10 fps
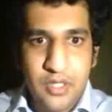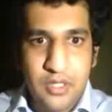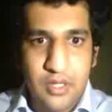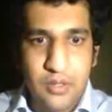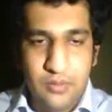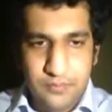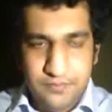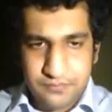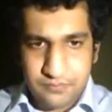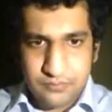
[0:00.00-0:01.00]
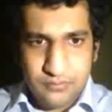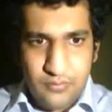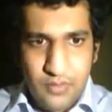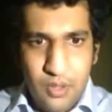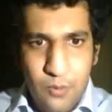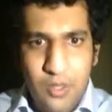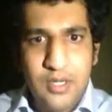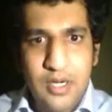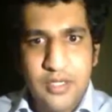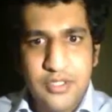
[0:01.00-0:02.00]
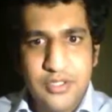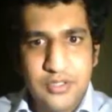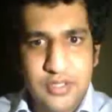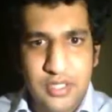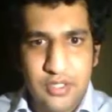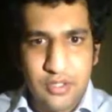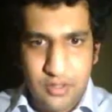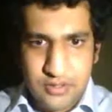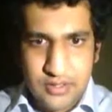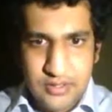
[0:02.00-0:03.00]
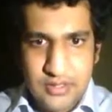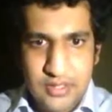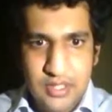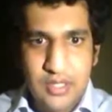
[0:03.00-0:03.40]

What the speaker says: Now, what conditions can cause this?